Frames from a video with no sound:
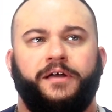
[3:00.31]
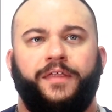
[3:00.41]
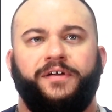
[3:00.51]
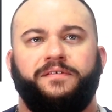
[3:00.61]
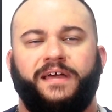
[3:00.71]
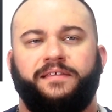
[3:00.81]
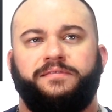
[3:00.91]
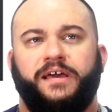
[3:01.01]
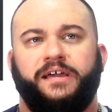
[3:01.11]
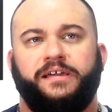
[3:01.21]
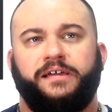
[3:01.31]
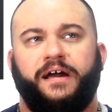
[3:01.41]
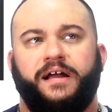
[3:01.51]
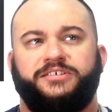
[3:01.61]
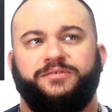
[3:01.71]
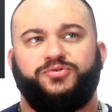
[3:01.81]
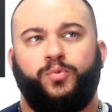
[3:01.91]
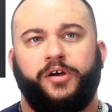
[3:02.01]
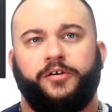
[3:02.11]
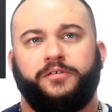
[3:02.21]
I think that day I actually was
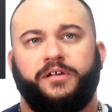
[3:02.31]
wearing